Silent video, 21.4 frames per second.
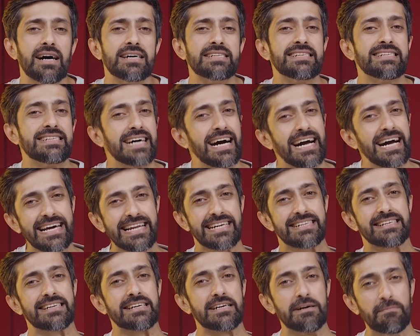a
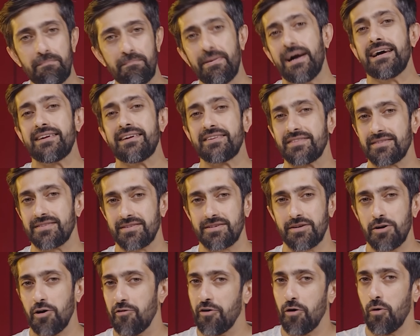direct comparison
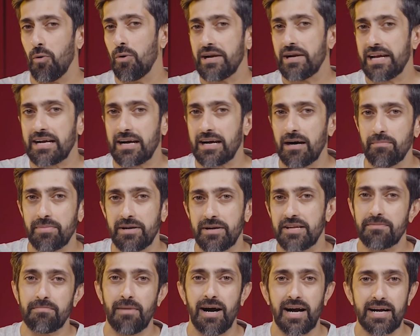of a holding
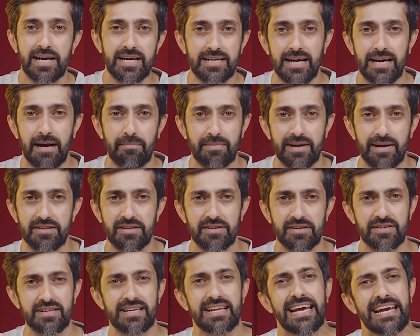company's market
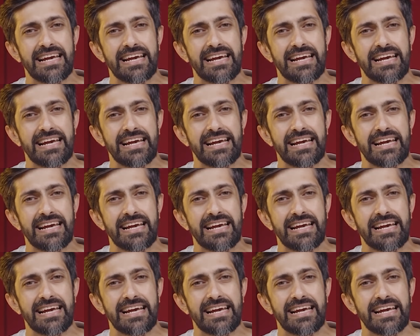capitalization